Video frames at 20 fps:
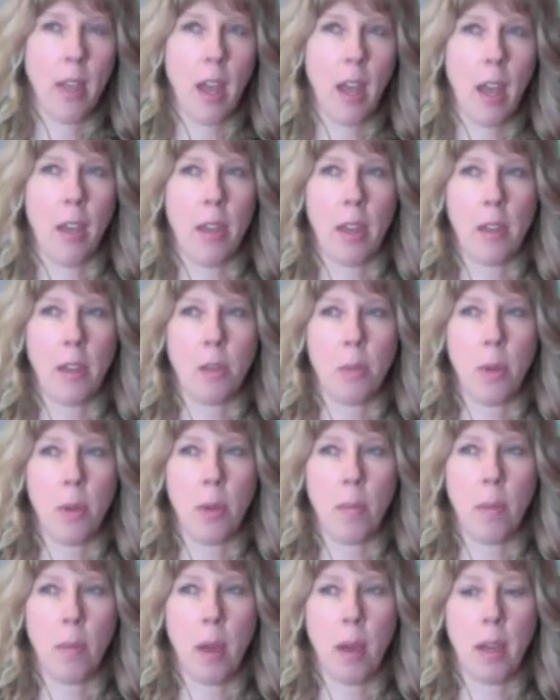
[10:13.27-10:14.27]
And that's
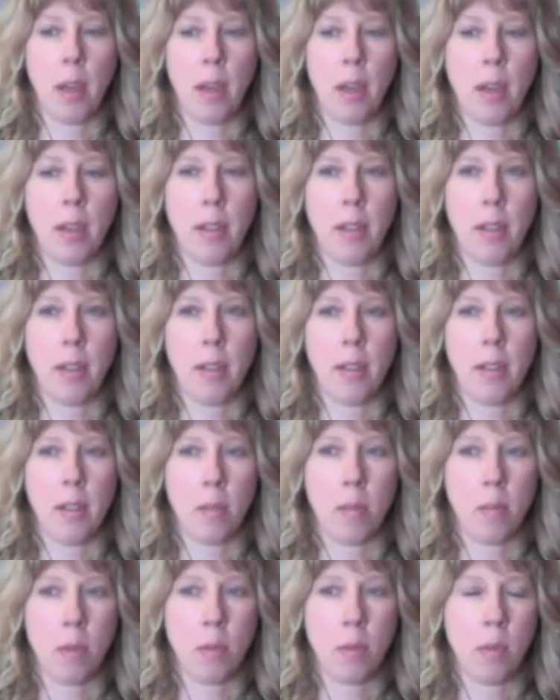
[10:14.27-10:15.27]
when my
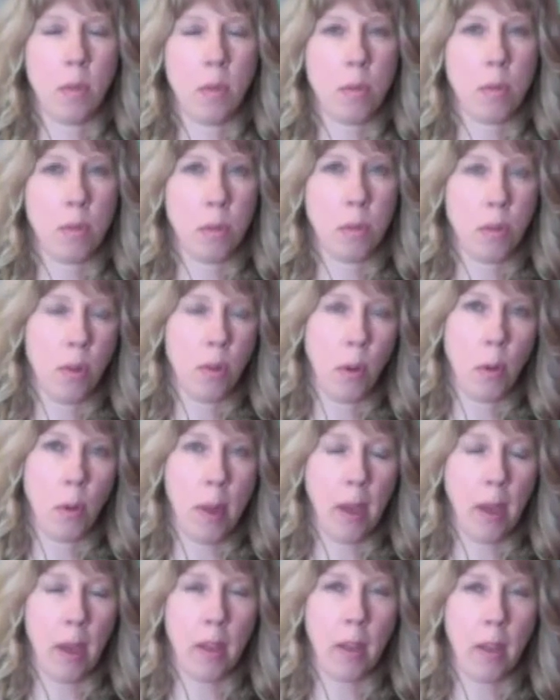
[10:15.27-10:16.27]
symptoms were so
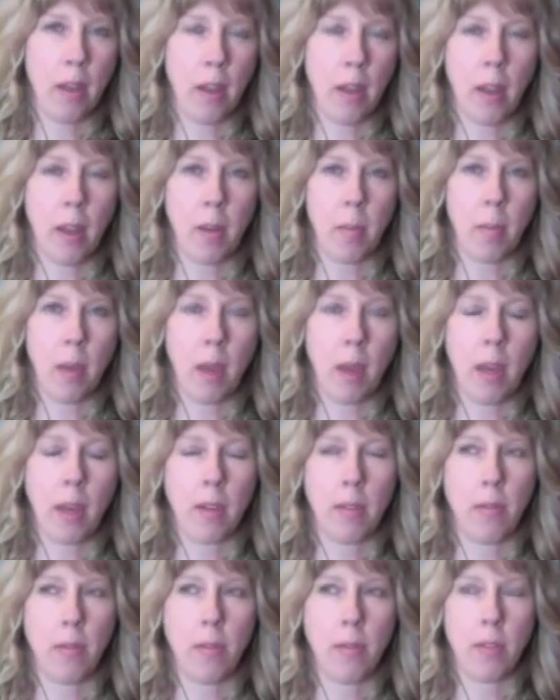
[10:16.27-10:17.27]
bad and
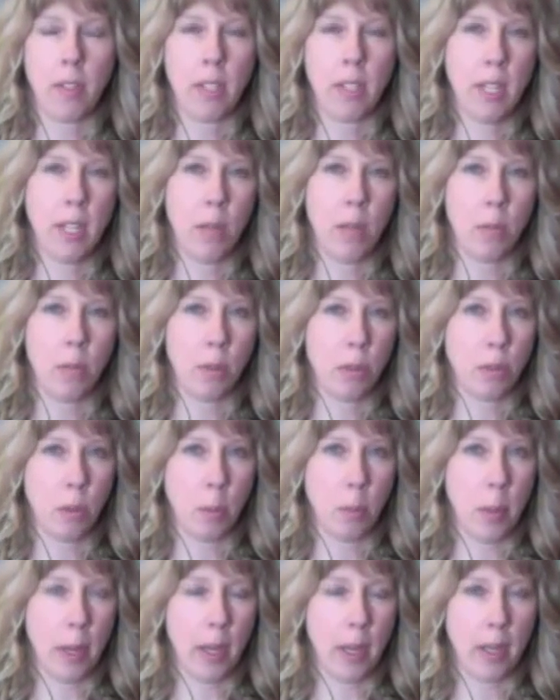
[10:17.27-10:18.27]
my fatigue was so
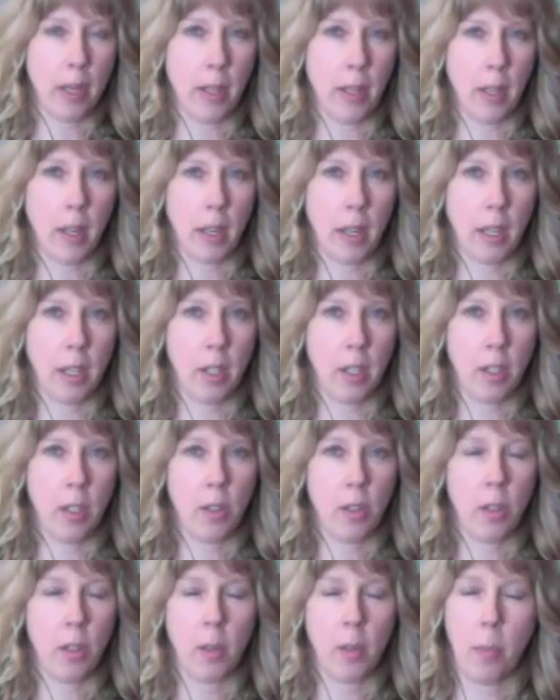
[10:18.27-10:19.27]
bad that I
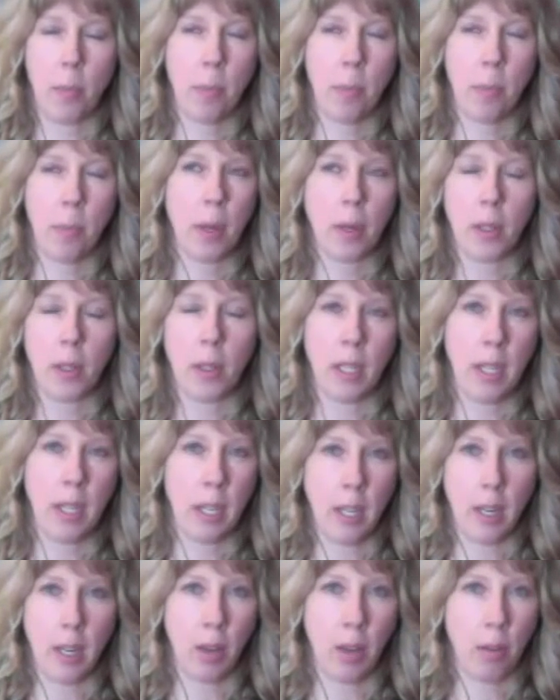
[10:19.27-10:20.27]
could barely
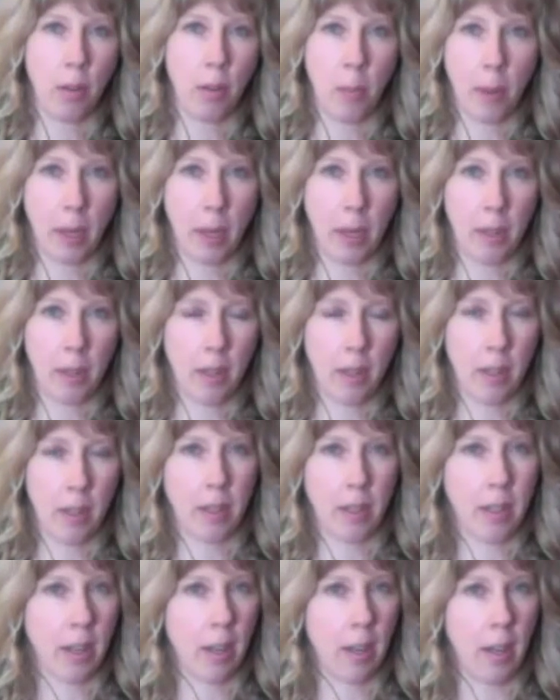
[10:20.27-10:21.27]
get out of bed in
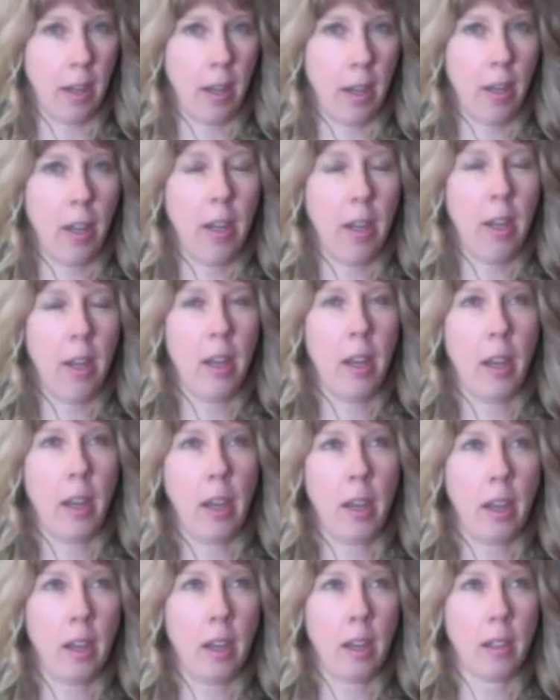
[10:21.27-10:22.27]
the day.
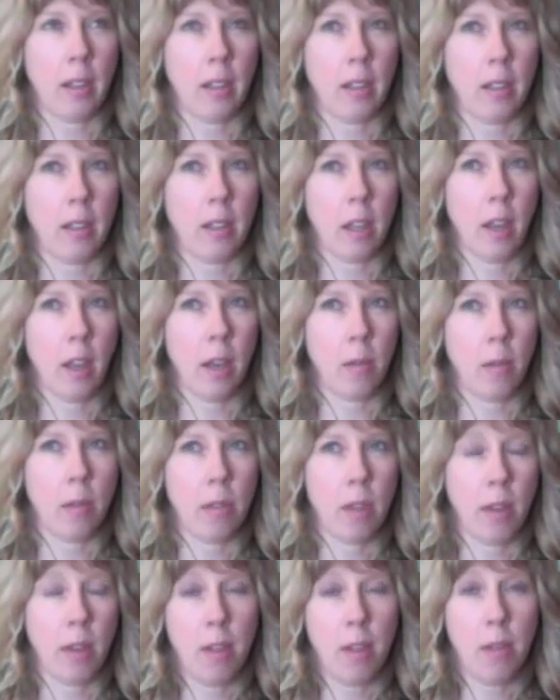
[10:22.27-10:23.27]
And I was
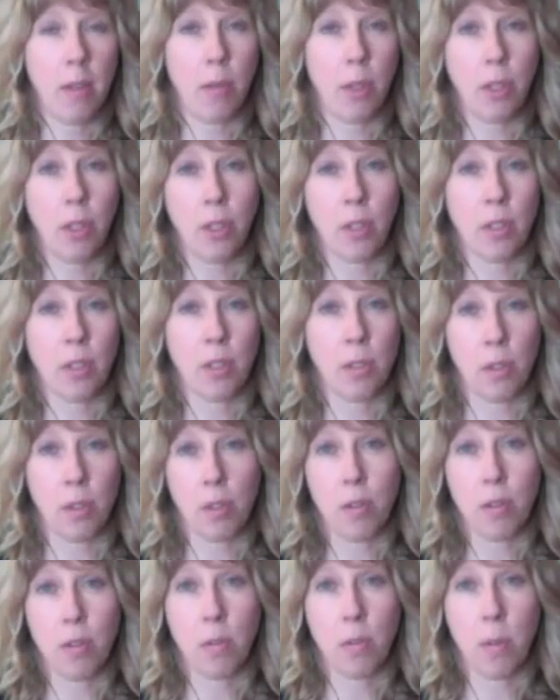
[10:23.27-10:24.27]
having real
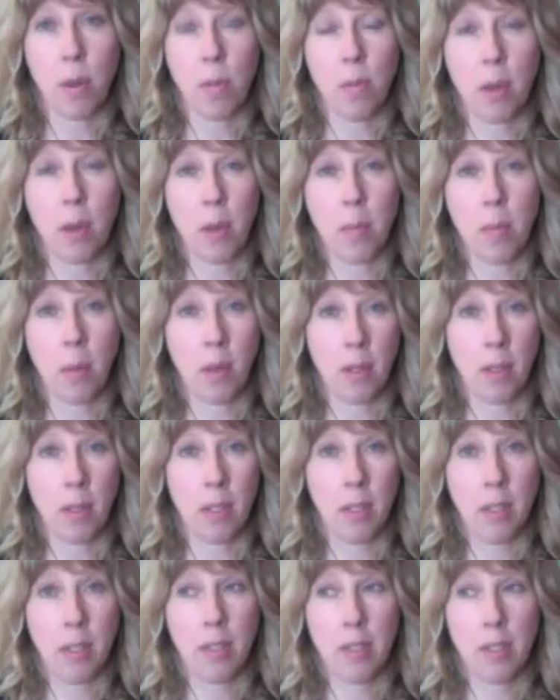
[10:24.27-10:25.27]
concerns about my
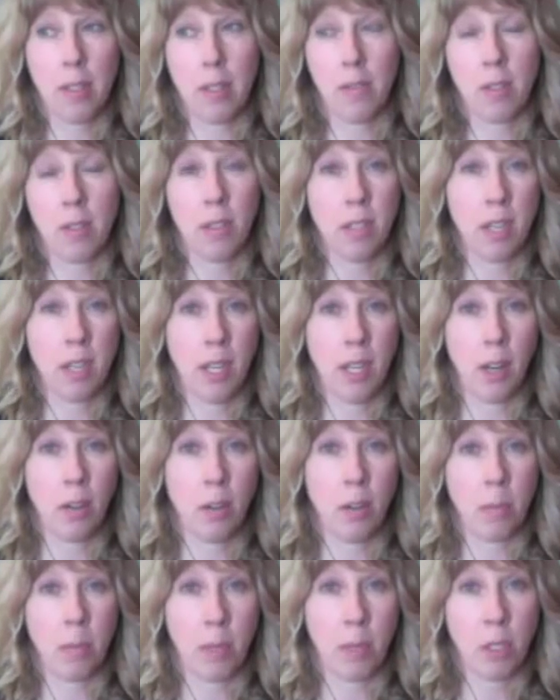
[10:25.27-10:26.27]
ability to even take
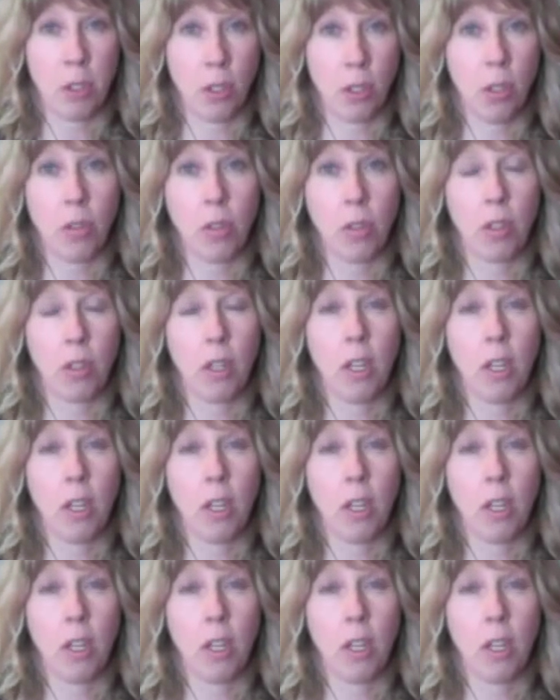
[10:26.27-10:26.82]
care of my children.